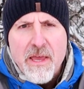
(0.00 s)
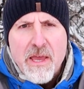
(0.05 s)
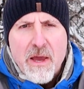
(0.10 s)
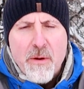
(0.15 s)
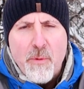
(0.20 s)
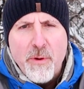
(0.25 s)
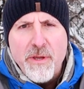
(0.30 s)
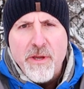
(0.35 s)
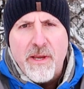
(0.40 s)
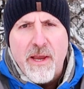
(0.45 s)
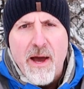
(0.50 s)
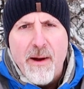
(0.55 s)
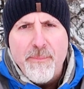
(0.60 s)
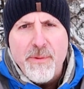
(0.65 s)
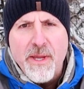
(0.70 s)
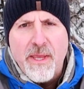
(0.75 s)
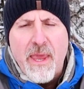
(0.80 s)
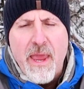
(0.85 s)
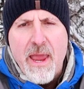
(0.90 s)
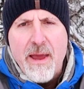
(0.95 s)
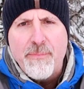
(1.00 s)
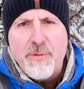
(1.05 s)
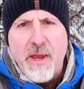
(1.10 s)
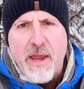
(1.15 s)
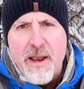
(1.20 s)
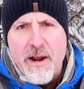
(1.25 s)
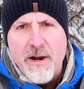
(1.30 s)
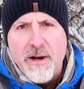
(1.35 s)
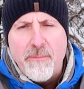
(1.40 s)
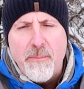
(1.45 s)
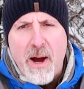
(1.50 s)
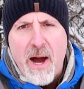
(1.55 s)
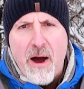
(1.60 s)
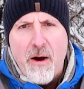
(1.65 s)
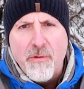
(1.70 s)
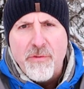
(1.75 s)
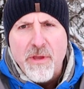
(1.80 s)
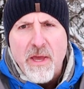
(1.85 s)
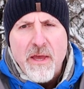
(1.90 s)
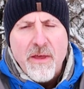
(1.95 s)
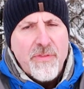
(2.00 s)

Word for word: and when you come to camp to air them out,